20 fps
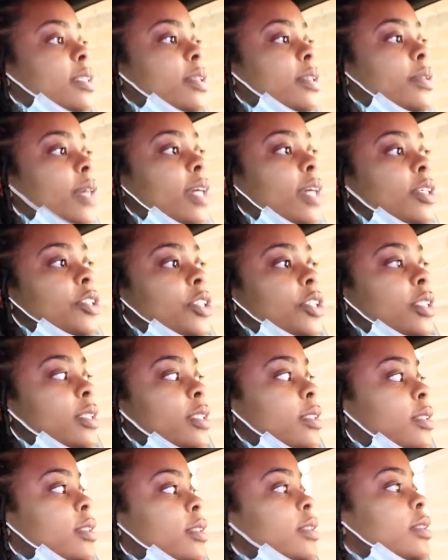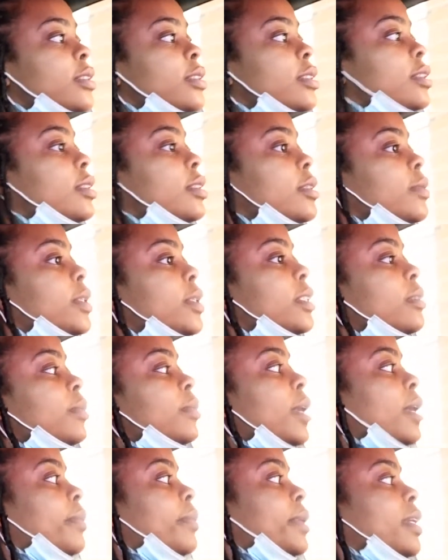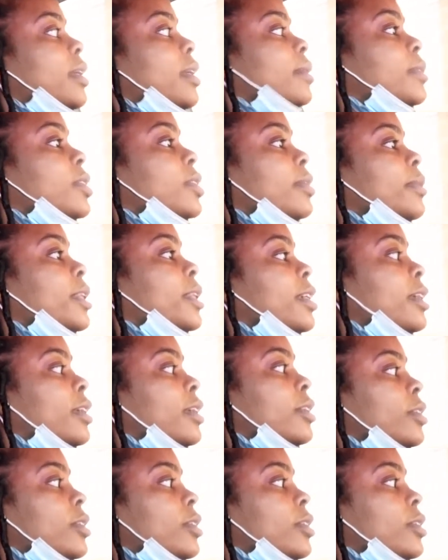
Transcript: location, it wasn't popping up, so I'm thinking they're